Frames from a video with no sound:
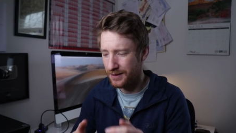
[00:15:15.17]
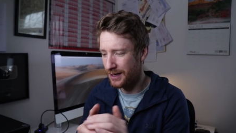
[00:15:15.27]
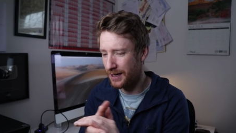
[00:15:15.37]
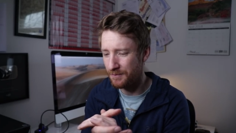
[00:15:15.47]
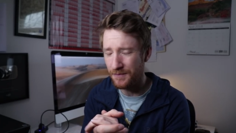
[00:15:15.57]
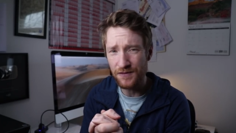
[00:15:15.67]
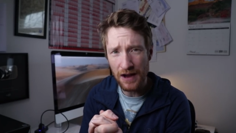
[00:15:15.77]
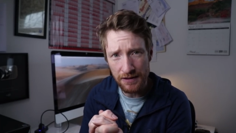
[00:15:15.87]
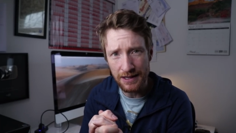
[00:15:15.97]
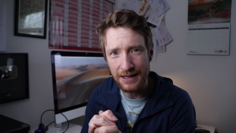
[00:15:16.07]
Um,
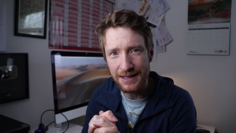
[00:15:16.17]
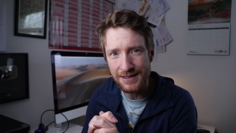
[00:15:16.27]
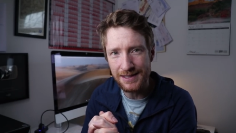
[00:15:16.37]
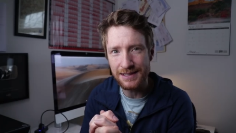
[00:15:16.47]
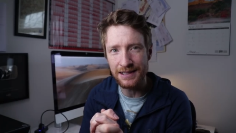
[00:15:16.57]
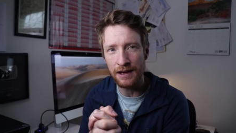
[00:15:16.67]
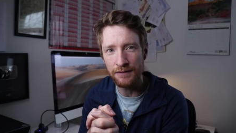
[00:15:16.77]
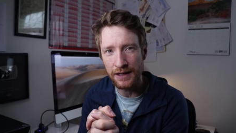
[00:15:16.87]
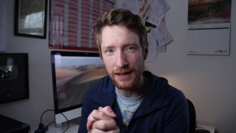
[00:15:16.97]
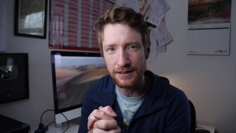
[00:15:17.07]
very easy to
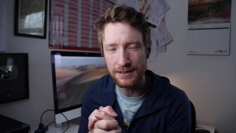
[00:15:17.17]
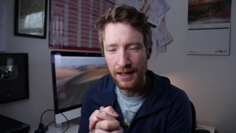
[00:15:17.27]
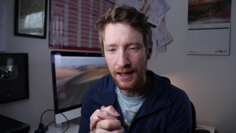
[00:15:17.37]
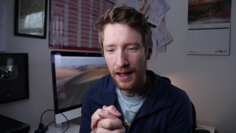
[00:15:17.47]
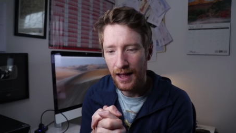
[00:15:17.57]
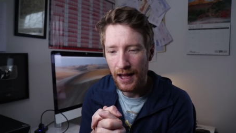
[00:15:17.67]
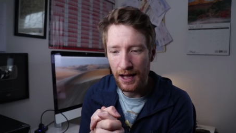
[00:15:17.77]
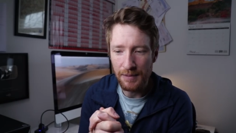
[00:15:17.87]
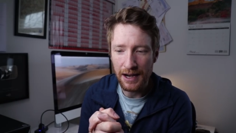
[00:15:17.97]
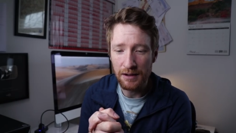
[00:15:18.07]
navigate.
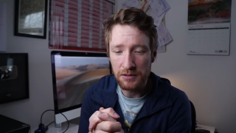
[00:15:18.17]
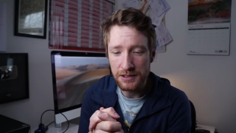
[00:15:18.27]
Um, and I